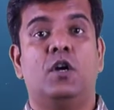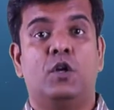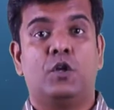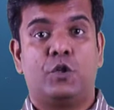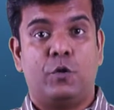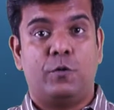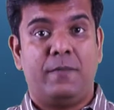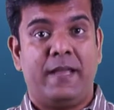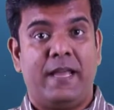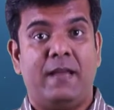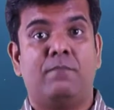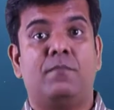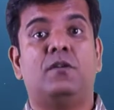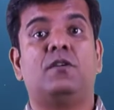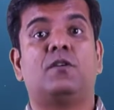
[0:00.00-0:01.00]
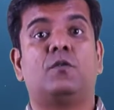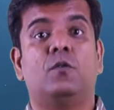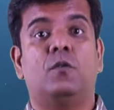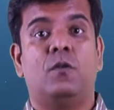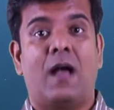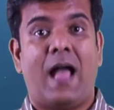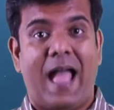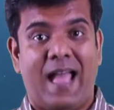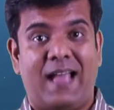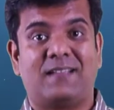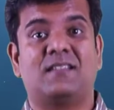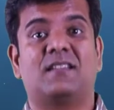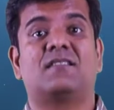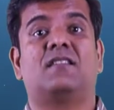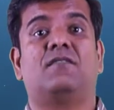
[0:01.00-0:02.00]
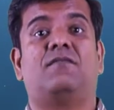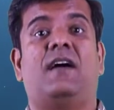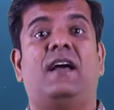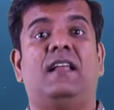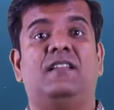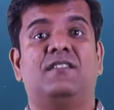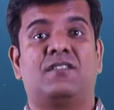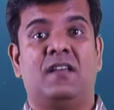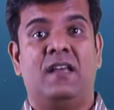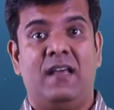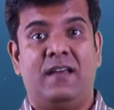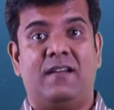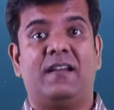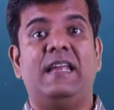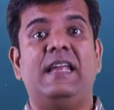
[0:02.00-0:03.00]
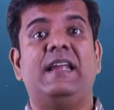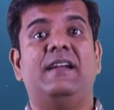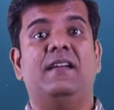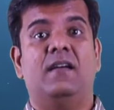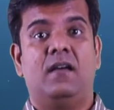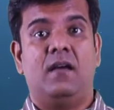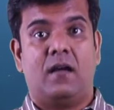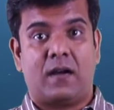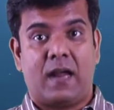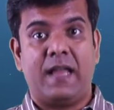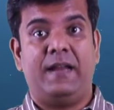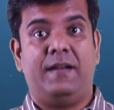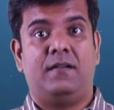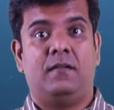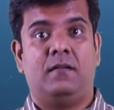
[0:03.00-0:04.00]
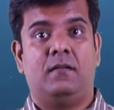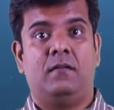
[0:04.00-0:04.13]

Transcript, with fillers: should be able to access the files, read, write,